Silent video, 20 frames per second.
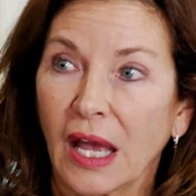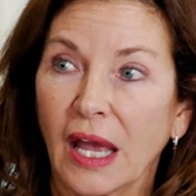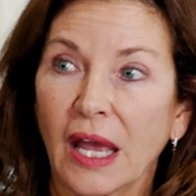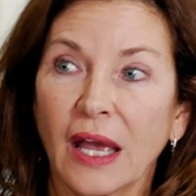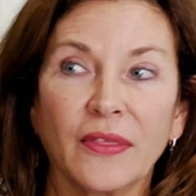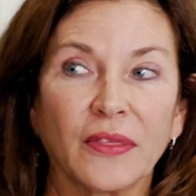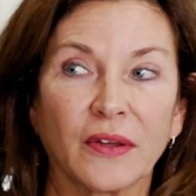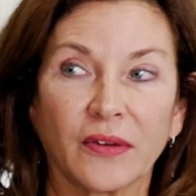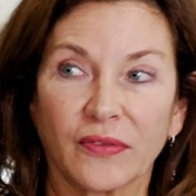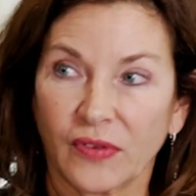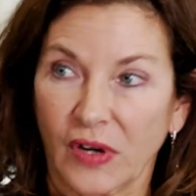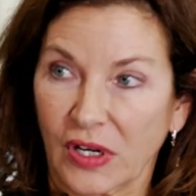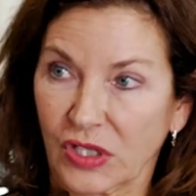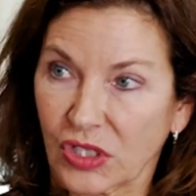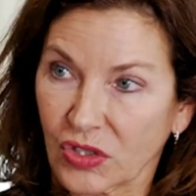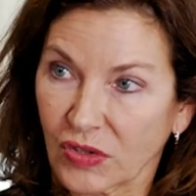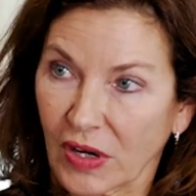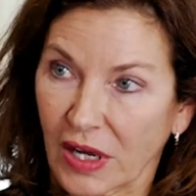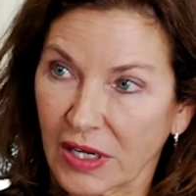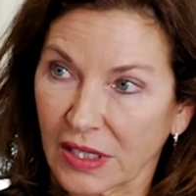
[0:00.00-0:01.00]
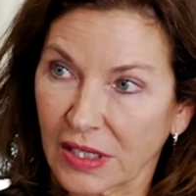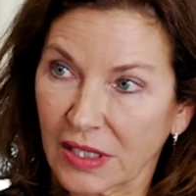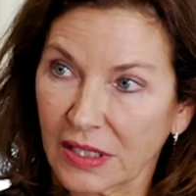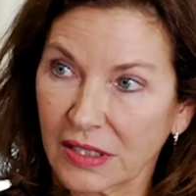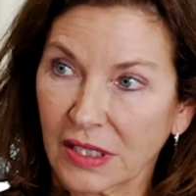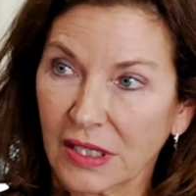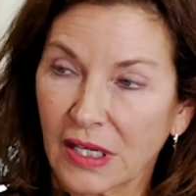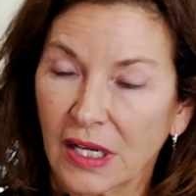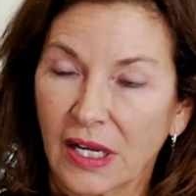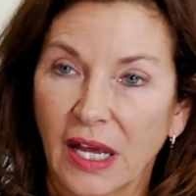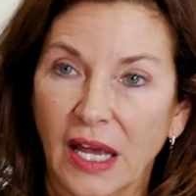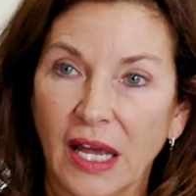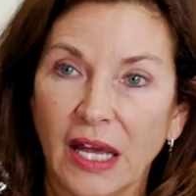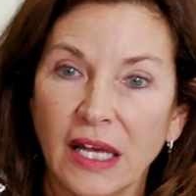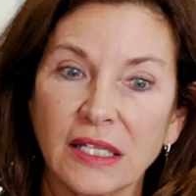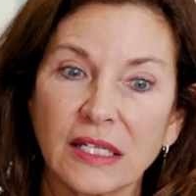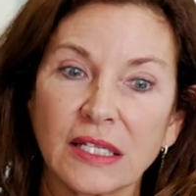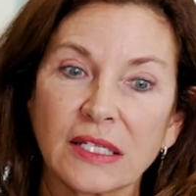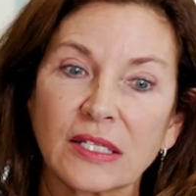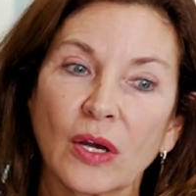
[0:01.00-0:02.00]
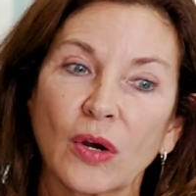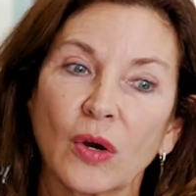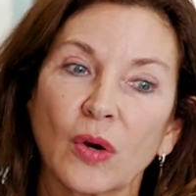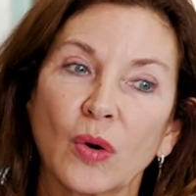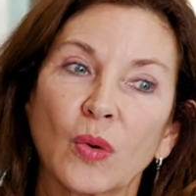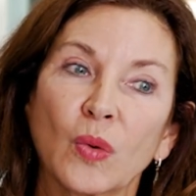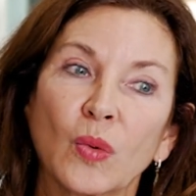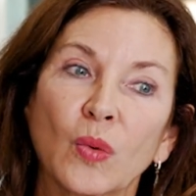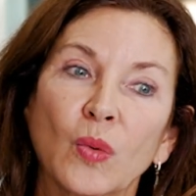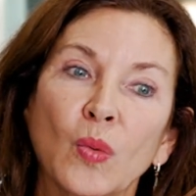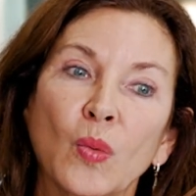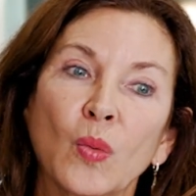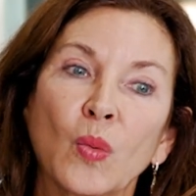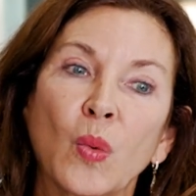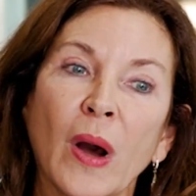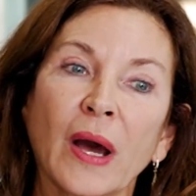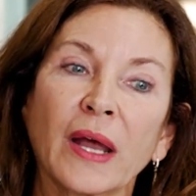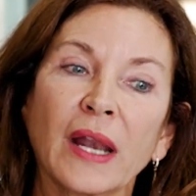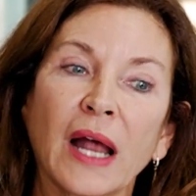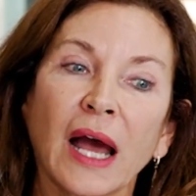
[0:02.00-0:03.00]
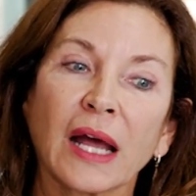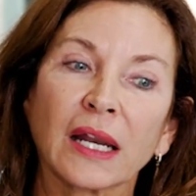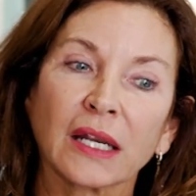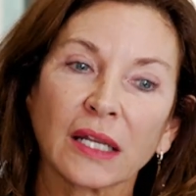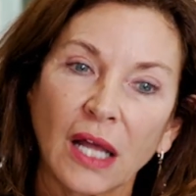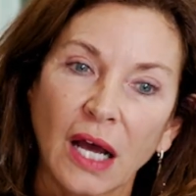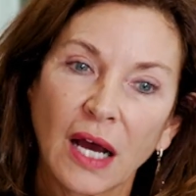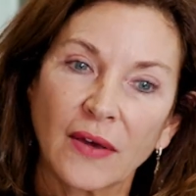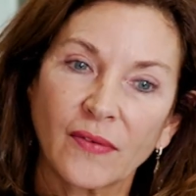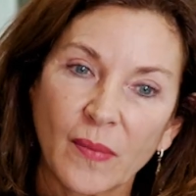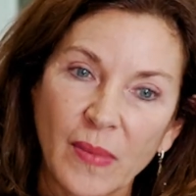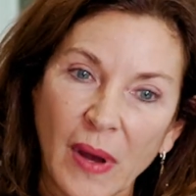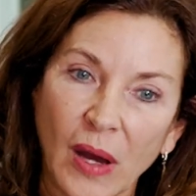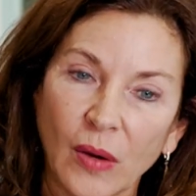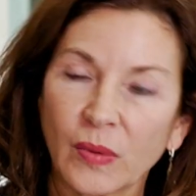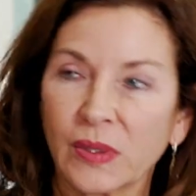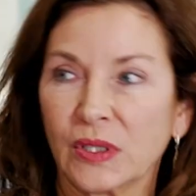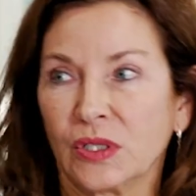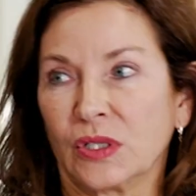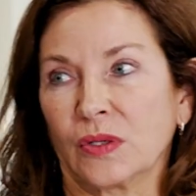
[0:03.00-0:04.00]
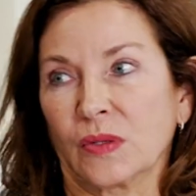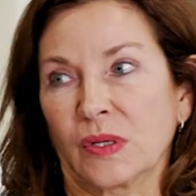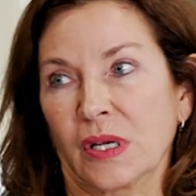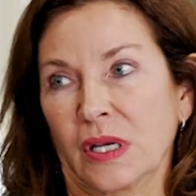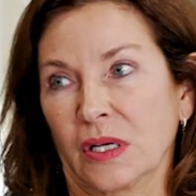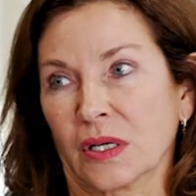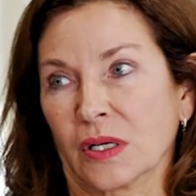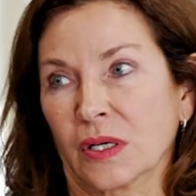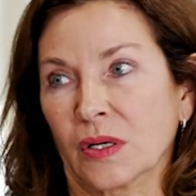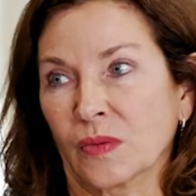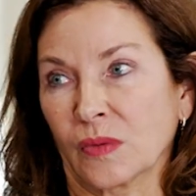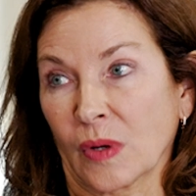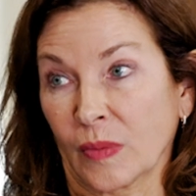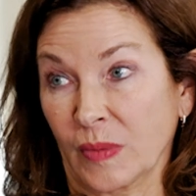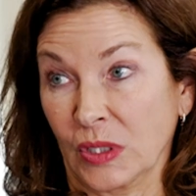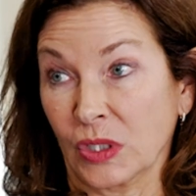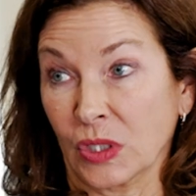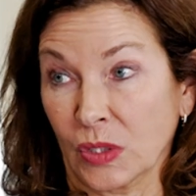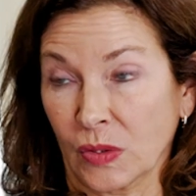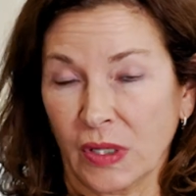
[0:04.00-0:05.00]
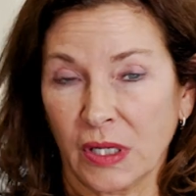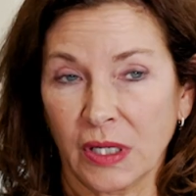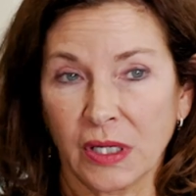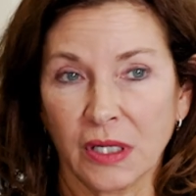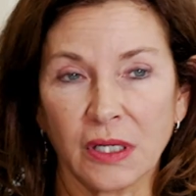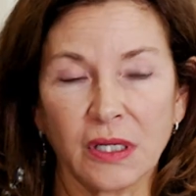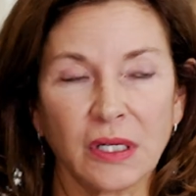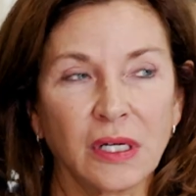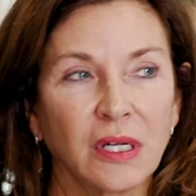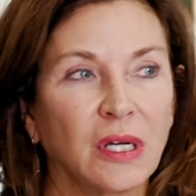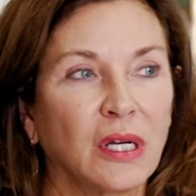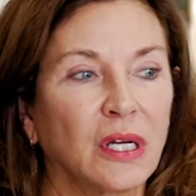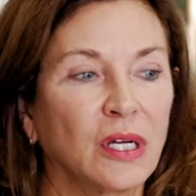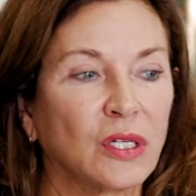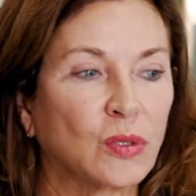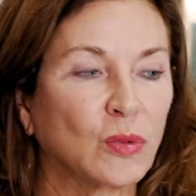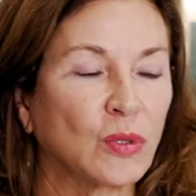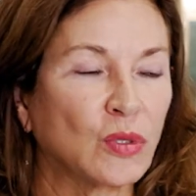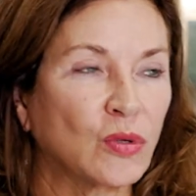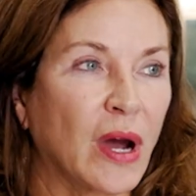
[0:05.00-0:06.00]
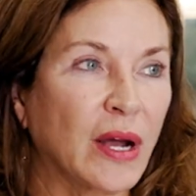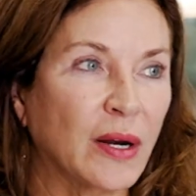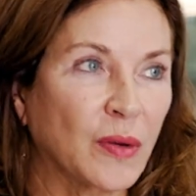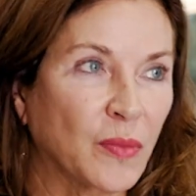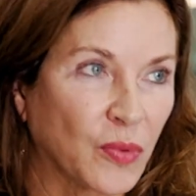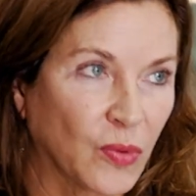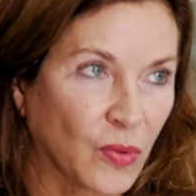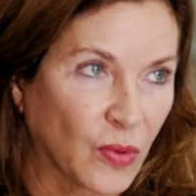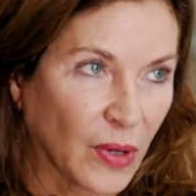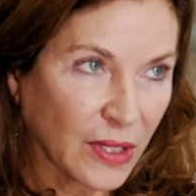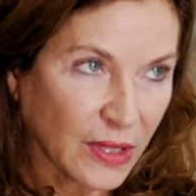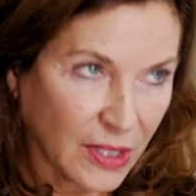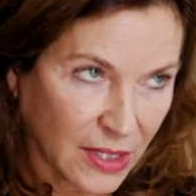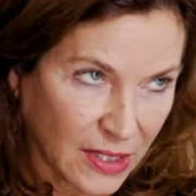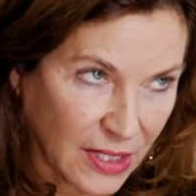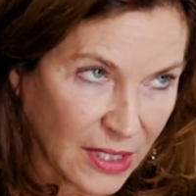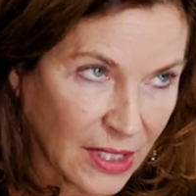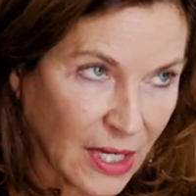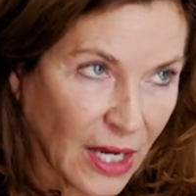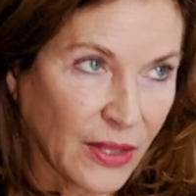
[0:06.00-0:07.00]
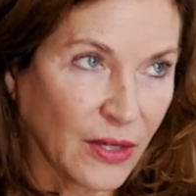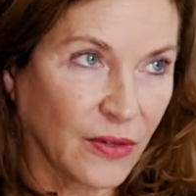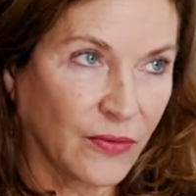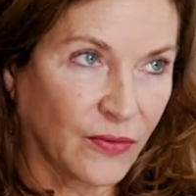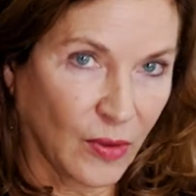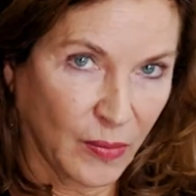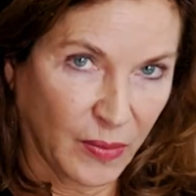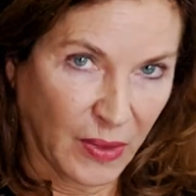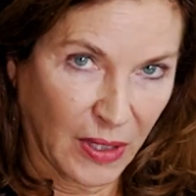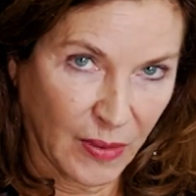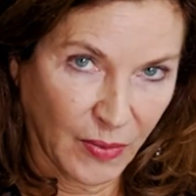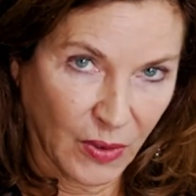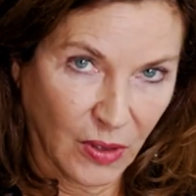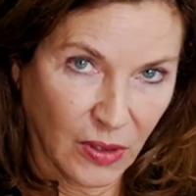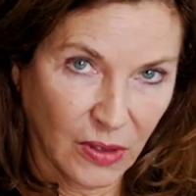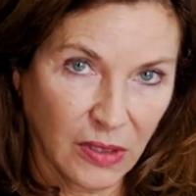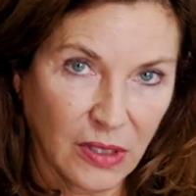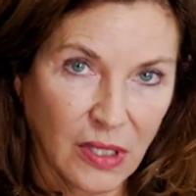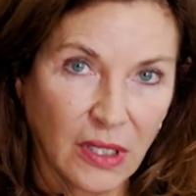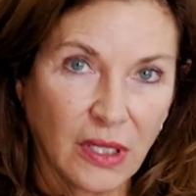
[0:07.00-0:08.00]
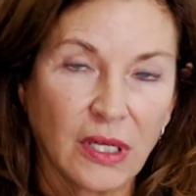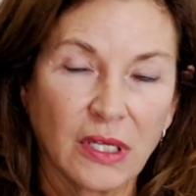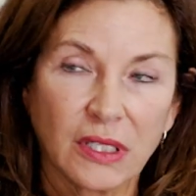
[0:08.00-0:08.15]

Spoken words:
and they're frustrated. And so what I love about what we do here is we try to bring this together for people.